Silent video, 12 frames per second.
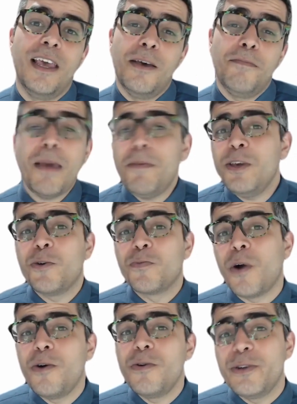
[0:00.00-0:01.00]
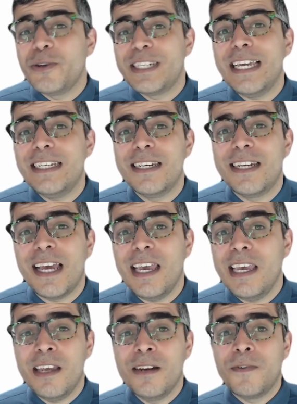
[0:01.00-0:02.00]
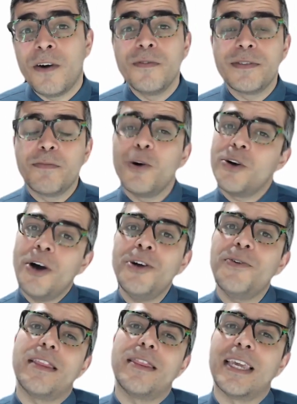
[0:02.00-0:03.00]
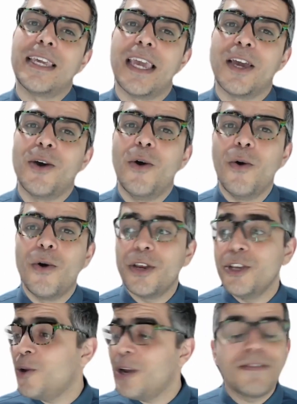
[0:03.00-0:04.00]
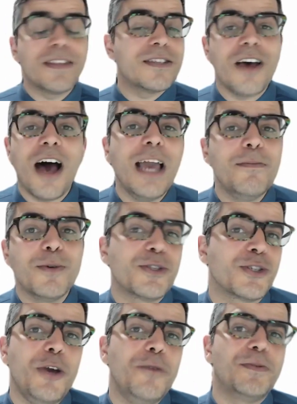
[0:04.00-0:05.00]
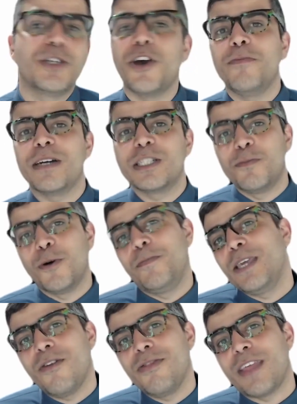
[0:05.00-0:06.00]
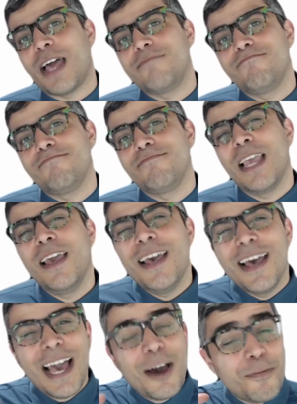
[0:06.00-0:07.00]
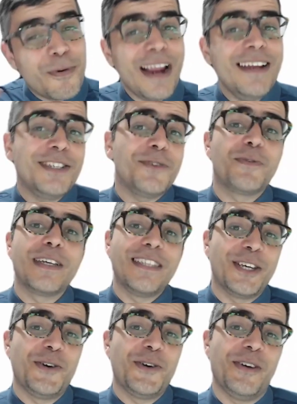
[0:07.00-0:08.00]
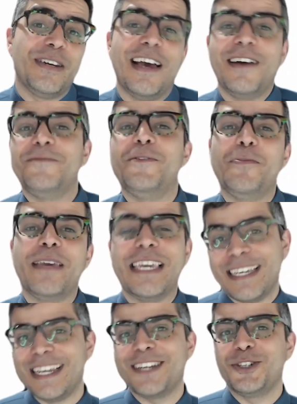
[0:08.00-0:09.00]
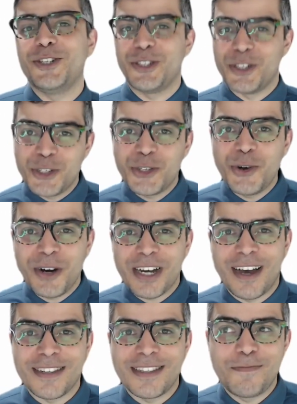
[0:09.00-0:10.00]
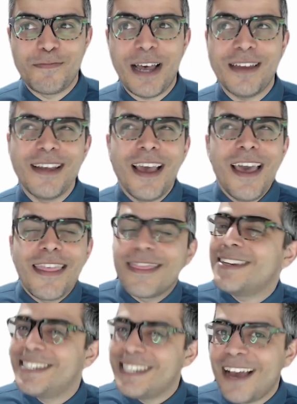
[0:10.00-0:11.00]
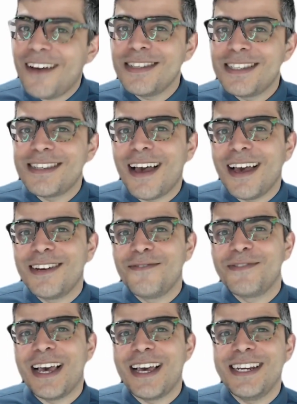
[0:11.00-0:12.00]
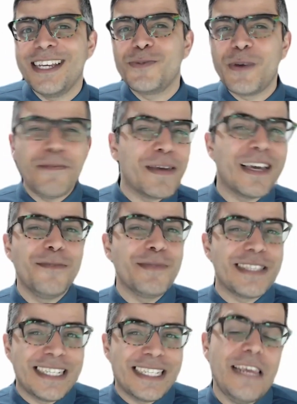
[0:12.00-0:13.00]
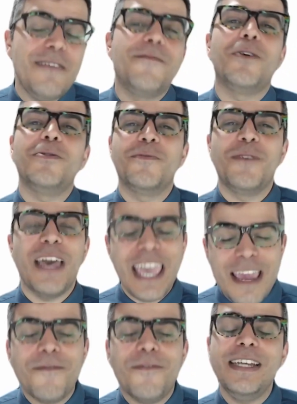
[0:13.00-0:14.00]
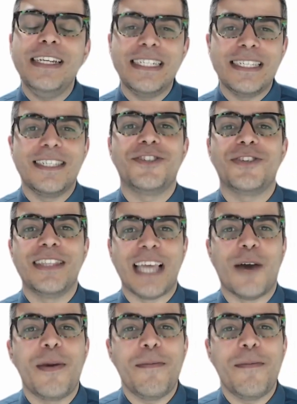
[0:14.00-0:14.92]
Maybe your role or day to day involves more concrete thinking, or you don't have the time or scope to go much more beyond that. Our brains are really good at forming connections and shortcuts, but the downside of that is when it becomes the default for every decision that we